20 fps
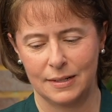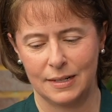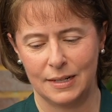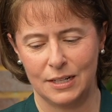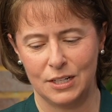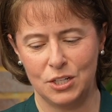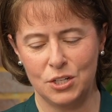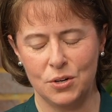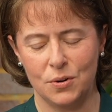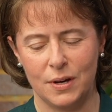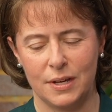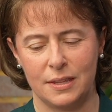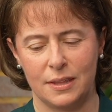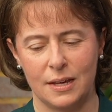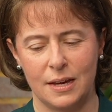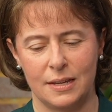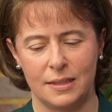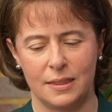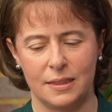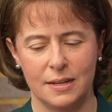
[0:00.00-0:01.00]
you know,
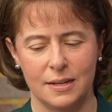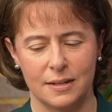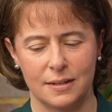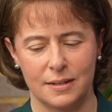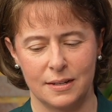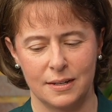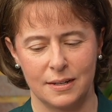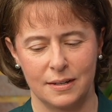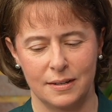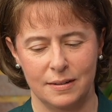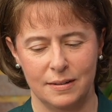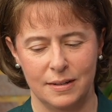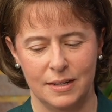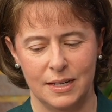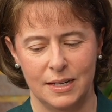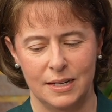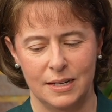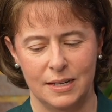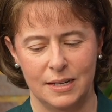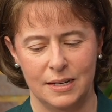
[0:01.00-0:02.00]
I think
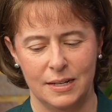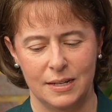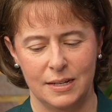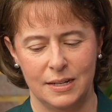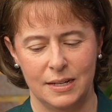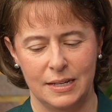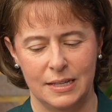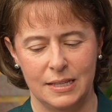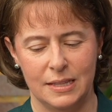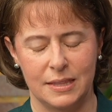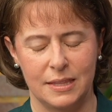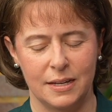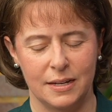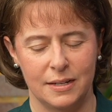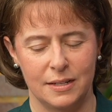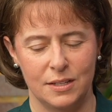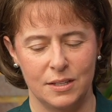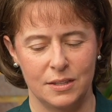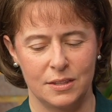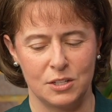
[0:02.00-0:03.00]

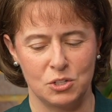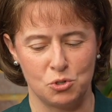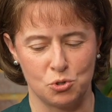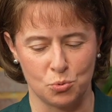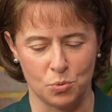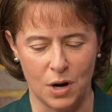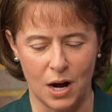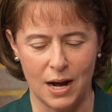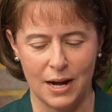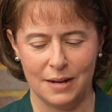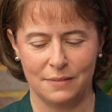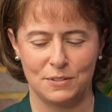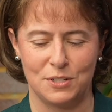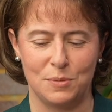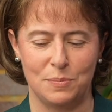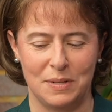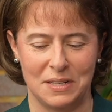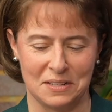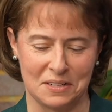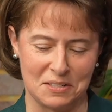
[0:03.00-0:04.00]
the drive to
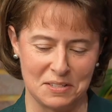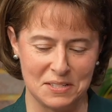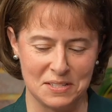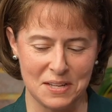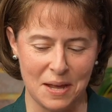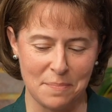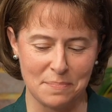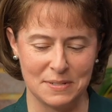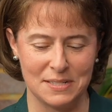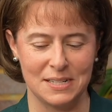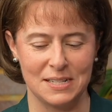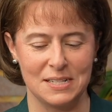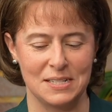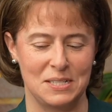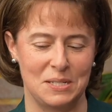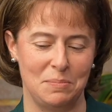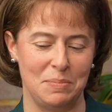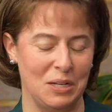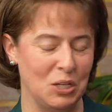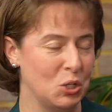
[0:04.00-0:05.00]
be accepted,
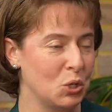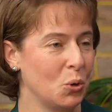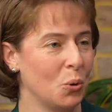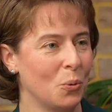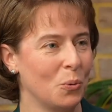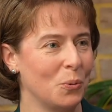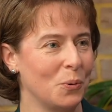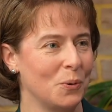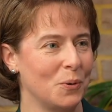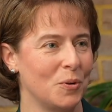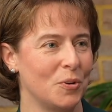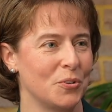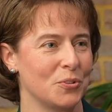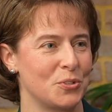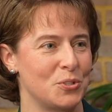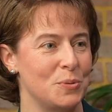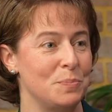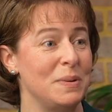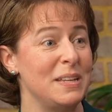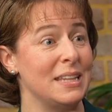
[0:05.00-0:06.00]
to be cool,
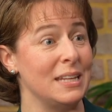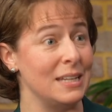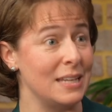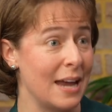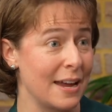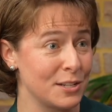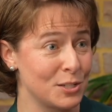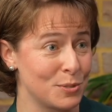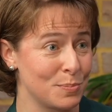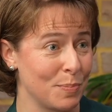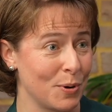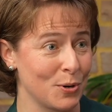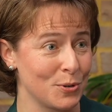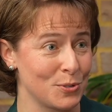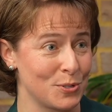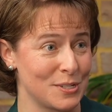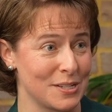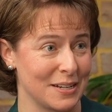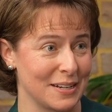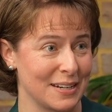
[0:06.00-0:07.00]
to be the yes
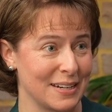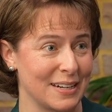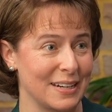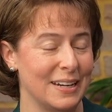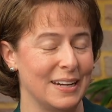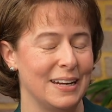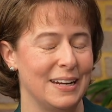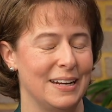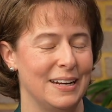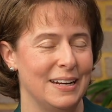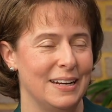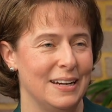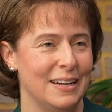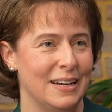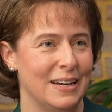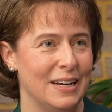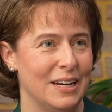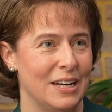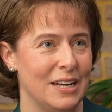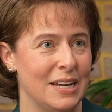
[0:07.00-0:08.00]
person,
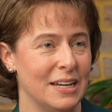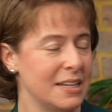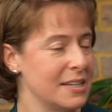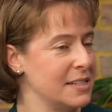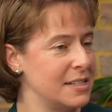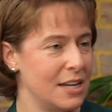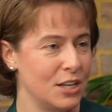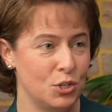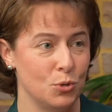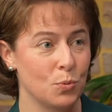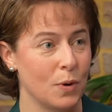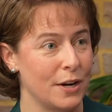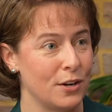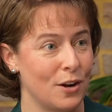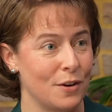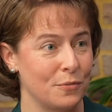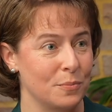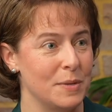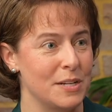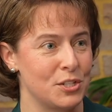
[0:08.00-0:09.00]
it can take you right
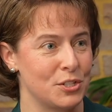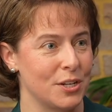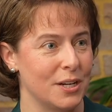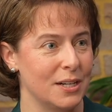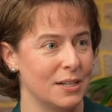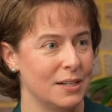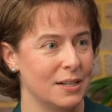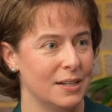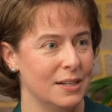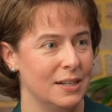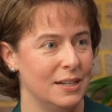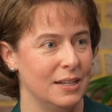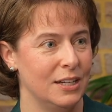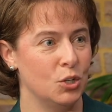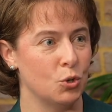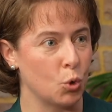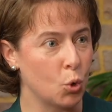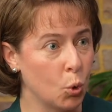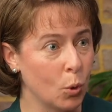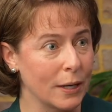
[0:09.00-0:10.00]
off mission. You
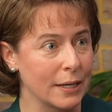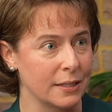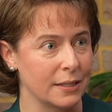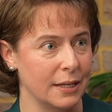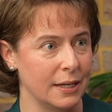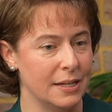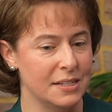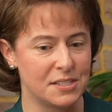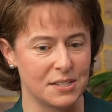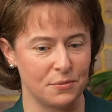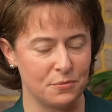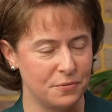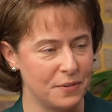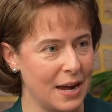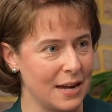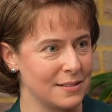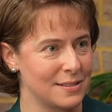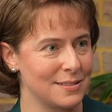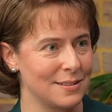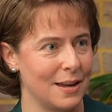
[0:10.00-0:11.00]
know, quickly. It's a
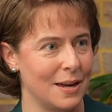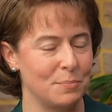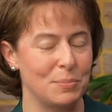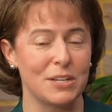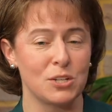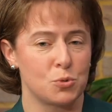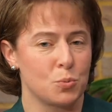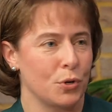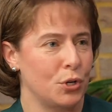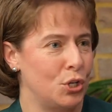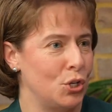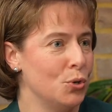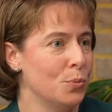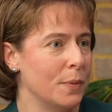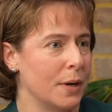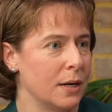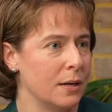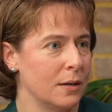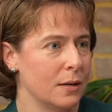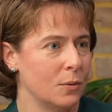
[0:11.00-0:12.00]
fast slide because we're
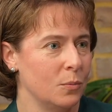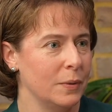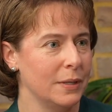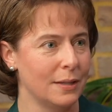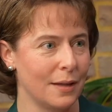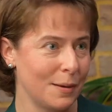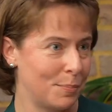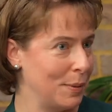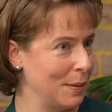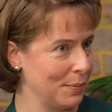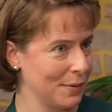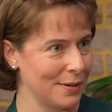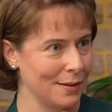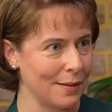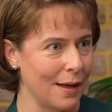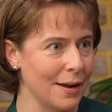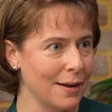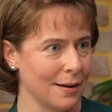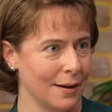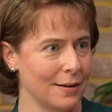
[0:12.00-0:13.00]
human. We like people to
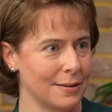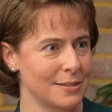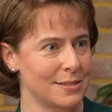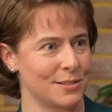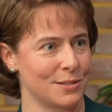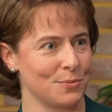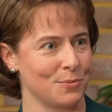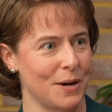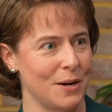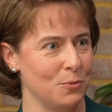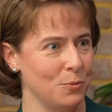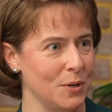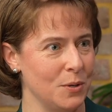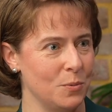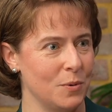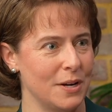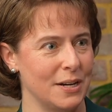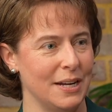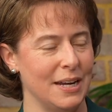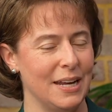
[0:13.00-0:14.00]
like us, right? We
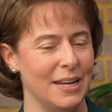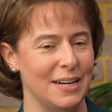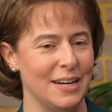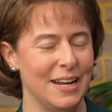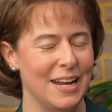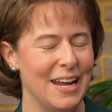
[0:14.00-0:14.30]
want to, and